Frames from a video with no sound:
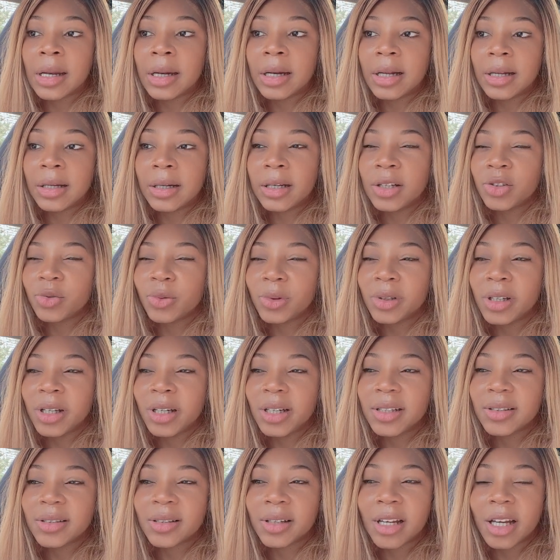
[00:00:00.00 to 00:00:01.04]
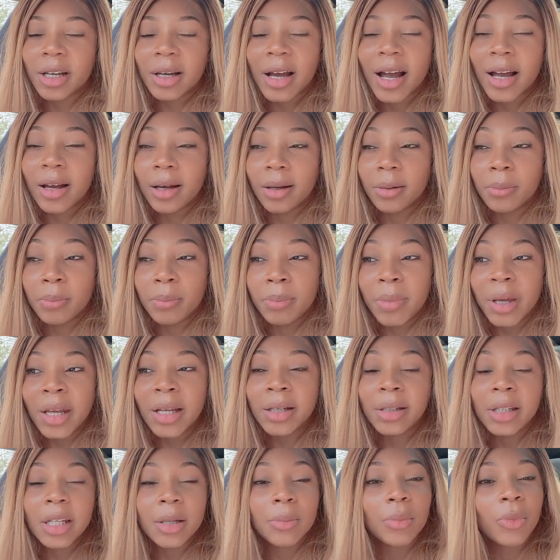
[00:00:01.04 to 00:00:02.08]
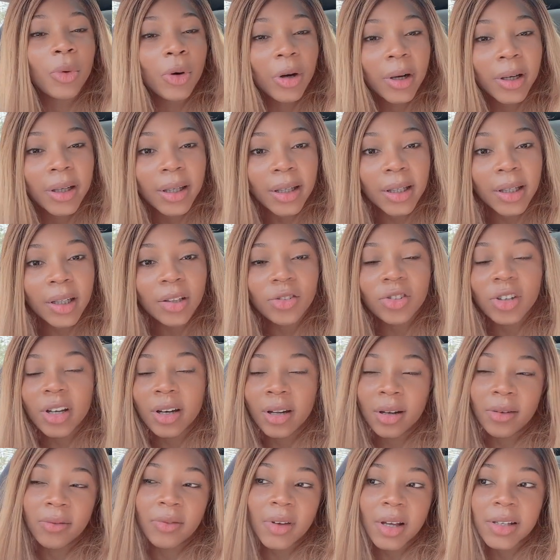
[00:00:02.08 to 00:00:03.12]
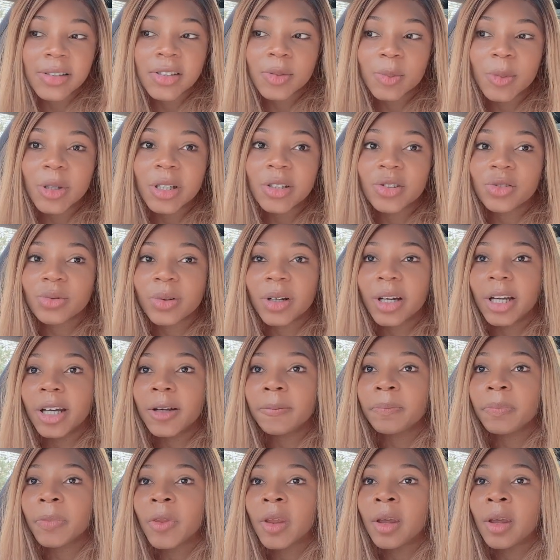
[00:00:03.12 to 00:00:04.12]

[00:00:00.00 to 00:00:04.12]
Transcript: And it is related to, like, mainly mortgage and investments, right?